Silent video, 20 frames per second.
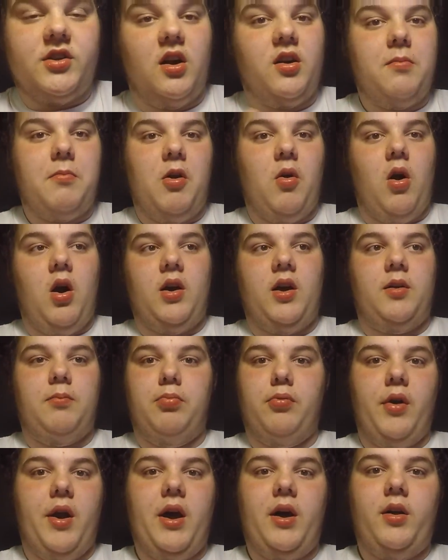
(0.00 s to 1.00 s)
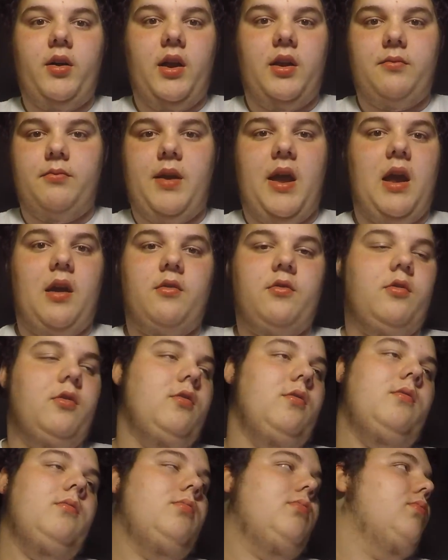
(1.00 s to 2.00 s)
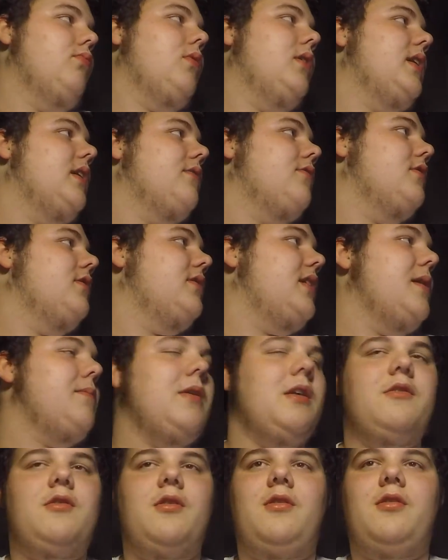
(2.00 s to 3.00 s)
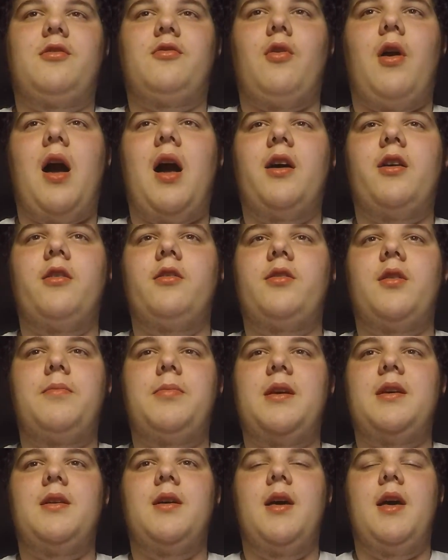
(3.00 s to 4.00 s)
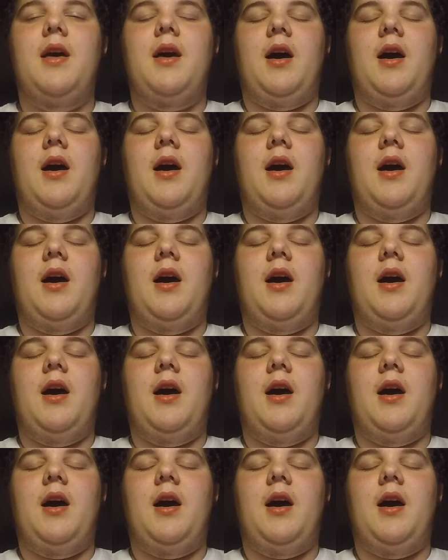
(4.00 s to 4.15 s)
Don't get me wrong. Like Braille and Andrew, whatever his name, Andrew Schrock or something.